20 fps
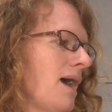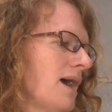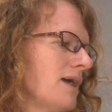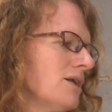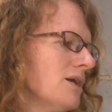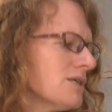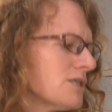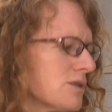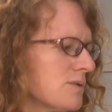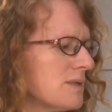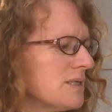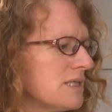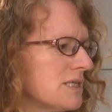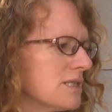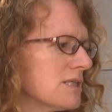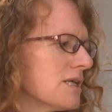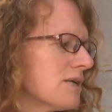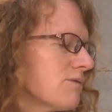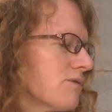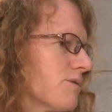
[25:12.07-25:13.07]
and also in
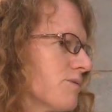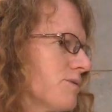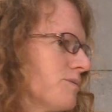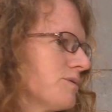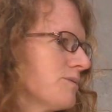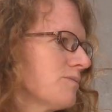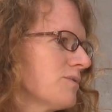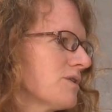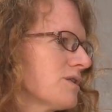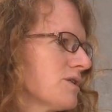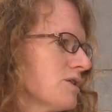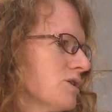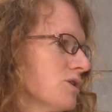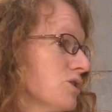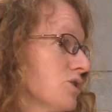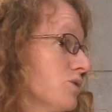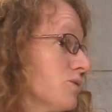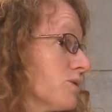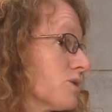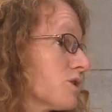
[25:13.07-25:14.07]
dealing with
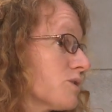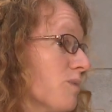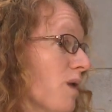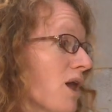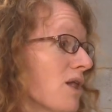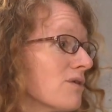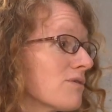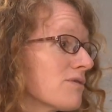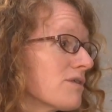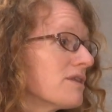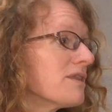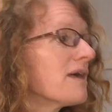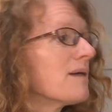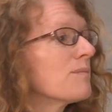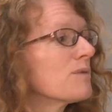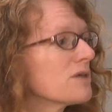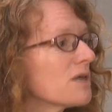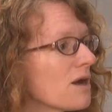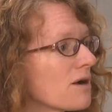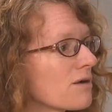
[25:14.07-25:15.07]
children who are smaller than
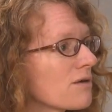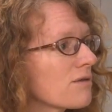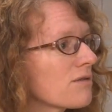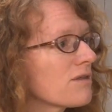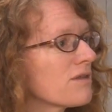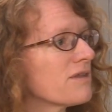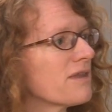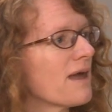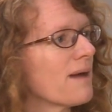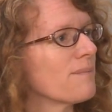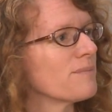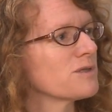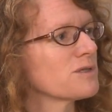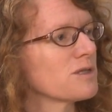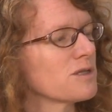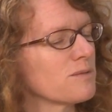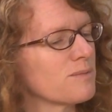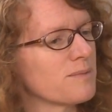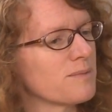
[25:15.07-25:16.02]
them or younger than them. So